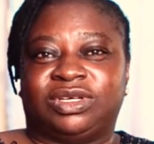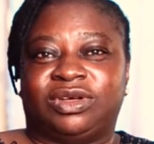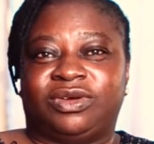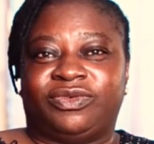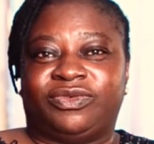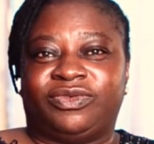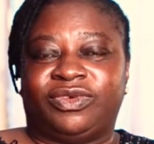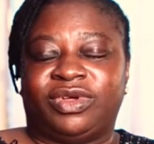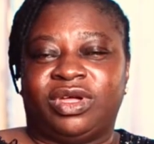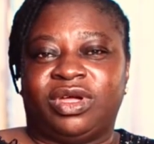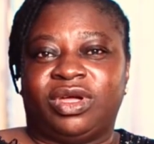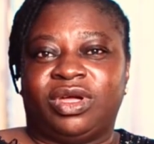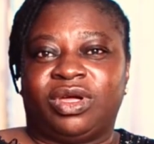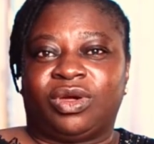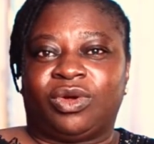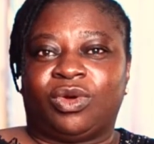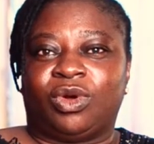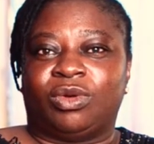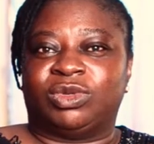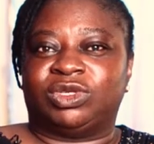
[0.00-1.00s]
of
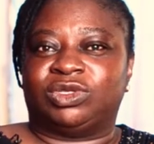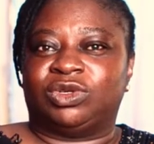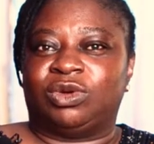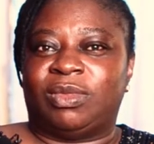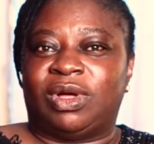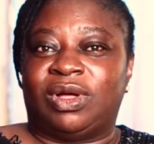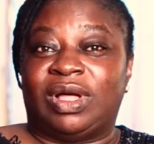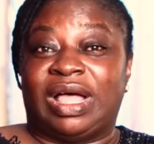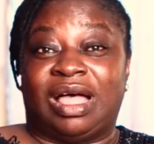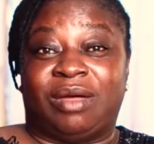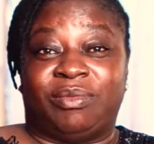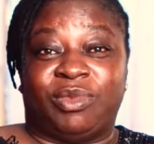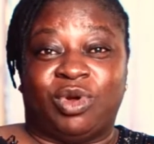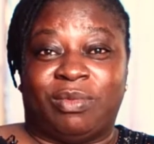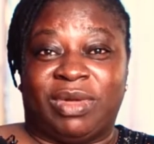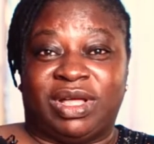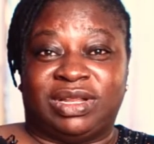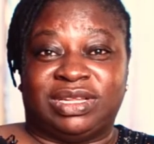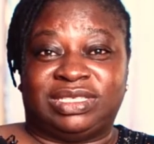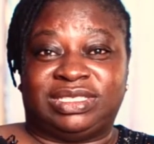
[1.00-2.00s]
chromosomal
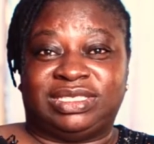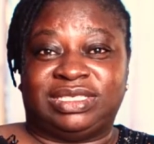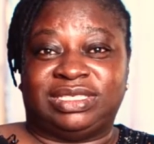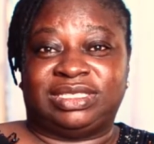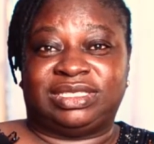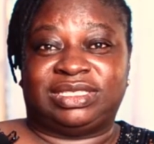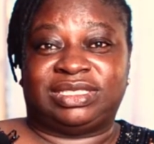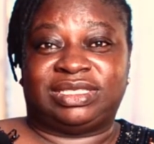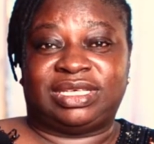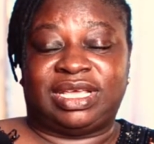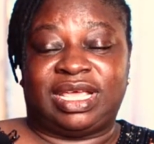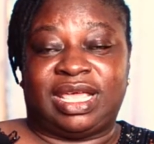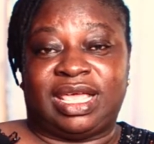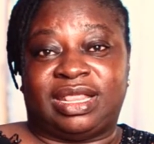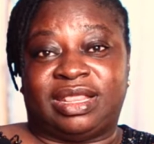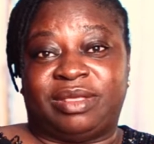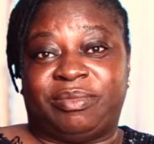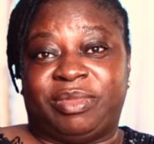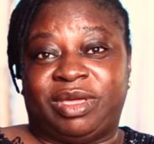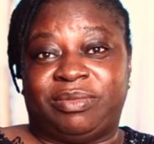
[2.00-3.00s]
abnormalities
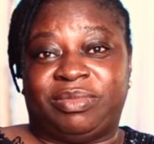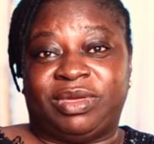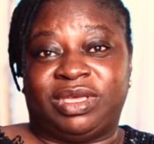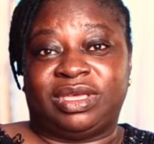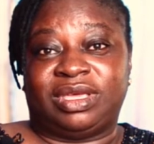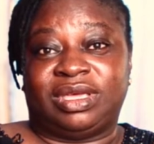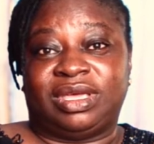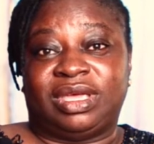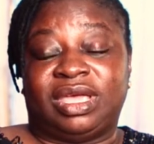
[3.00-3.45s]
in the baby,